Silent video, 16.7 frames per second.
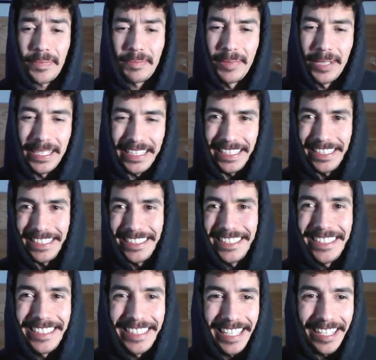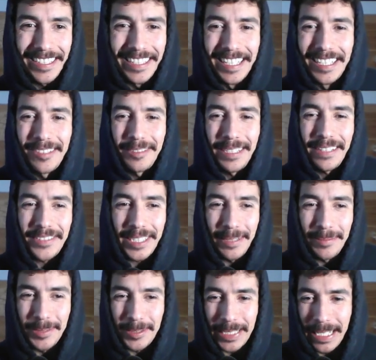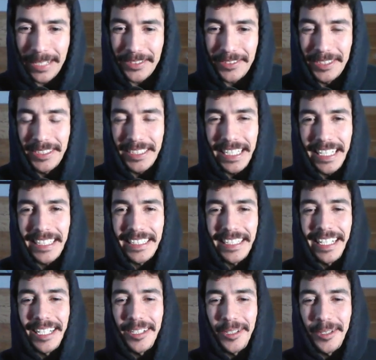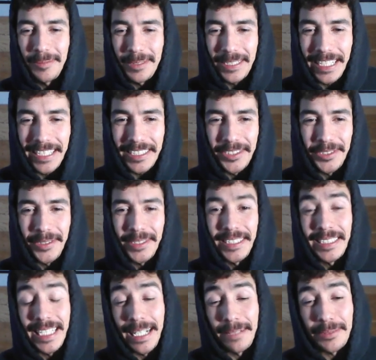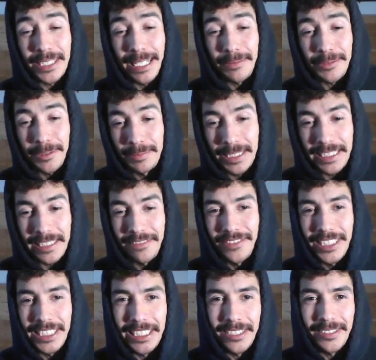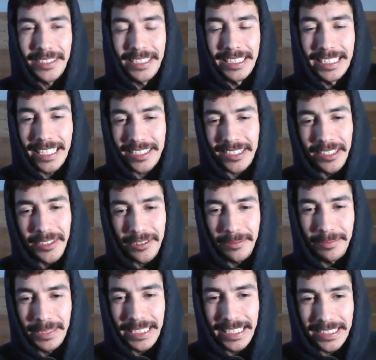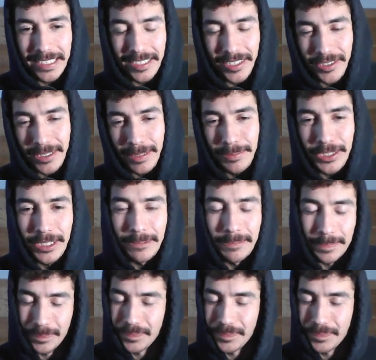But yeah, we have a couple of games for you guys, and I hope you guys enjoy. The timestamps will be in the video. The deck list will be in the description.